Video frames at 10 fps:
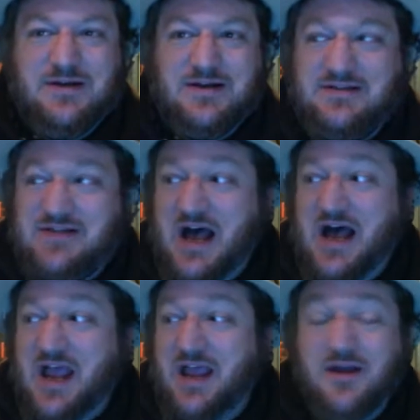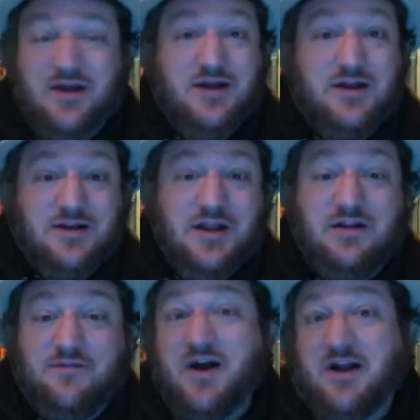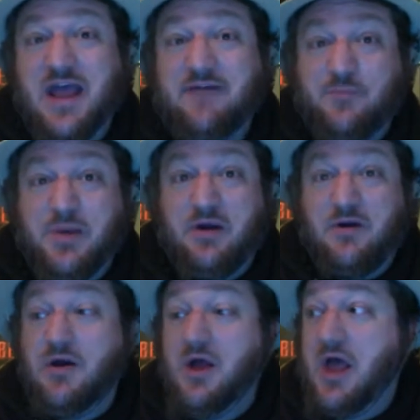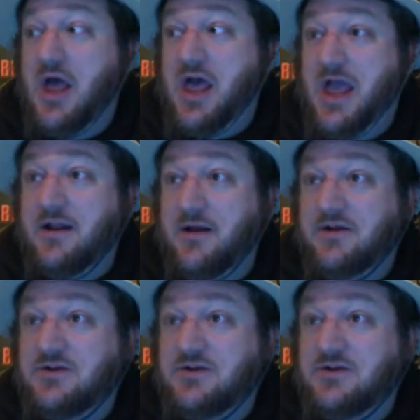Because I need to fucking have a beer and uh,